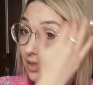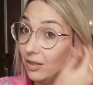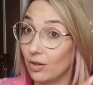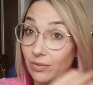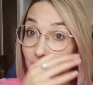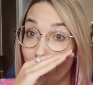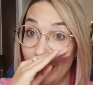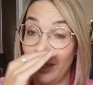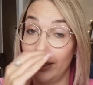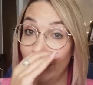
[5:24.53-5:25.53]
in
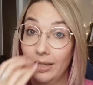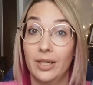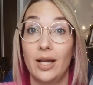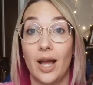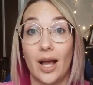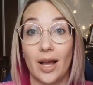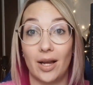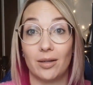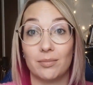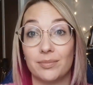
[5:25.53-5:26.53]
November.
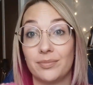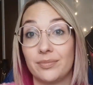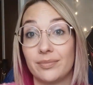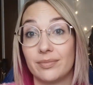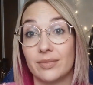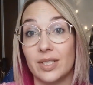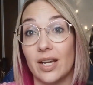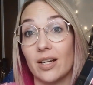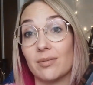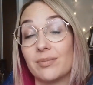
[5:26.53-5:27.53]

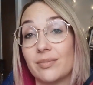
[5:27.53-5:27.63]
Yeah,